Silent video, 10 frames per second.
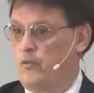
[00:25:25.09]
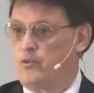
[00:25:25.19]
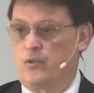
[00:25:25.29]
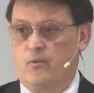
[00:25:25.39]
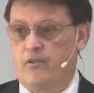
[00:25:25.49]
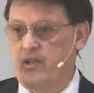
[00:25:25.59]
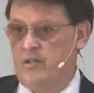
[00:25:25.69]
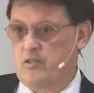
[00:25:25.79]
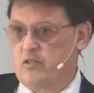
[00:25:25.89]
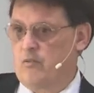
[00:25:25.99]
So don't think
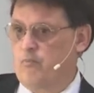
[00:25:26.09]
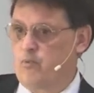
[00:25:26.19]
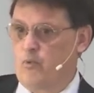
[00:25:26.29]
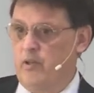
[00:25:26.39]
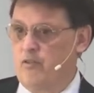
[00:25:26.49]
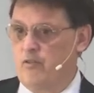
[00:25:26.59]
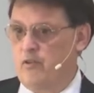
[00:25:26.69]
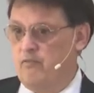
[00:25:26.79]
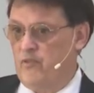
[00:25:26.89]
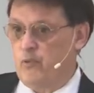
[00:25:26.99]
it's some 20,
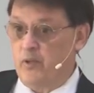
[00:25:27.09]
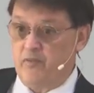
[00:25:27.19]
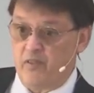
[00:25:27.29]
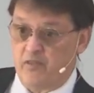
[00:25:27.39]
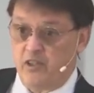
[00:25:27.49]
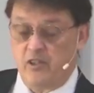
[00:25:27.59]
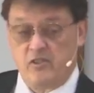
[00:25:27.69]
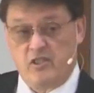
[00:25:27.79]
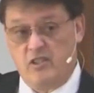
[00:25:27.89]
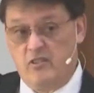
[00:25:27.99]
30, 40, 50
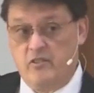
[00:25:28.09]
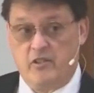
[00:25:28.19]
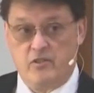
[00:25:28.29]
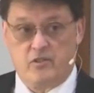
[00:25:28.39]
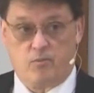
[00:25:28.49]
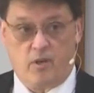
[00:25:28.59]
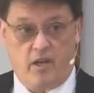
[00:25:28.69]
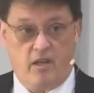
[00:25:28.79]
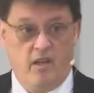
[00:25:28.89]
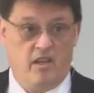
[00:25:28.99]
years, 100 years
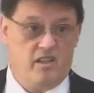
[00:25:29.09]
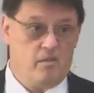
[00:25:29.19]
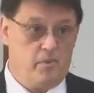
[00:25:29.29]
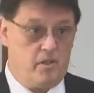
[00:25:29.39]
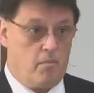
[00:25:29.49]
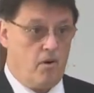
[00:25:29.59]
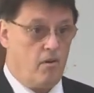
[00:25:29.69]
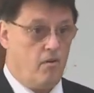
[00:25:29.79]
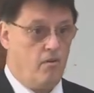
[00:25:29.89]
away. It could be tomorrow.